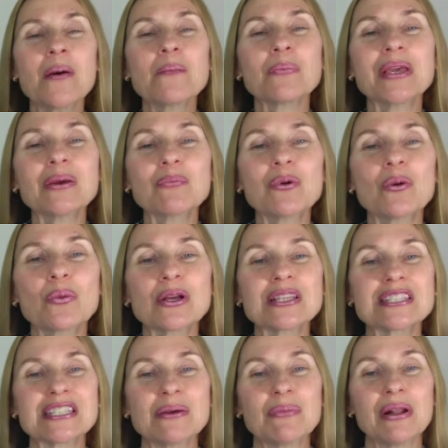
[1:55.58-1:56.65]
People with
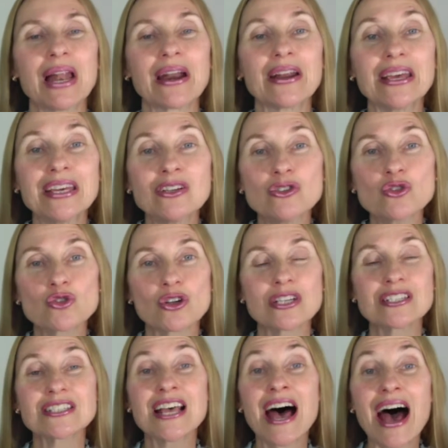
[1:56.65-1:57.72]
similar
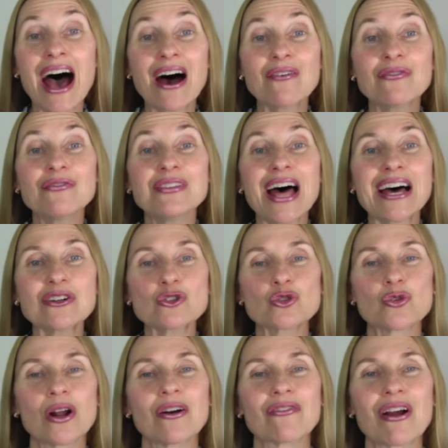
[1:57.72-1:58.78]
interests have
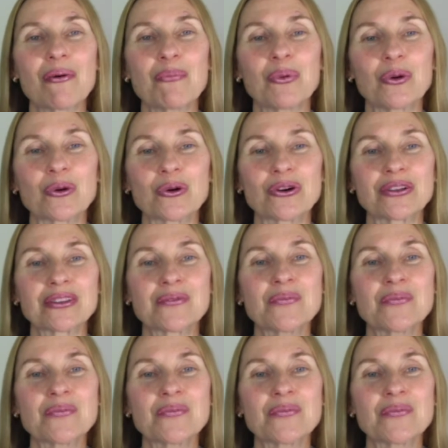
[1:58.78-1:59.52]
natural rapport.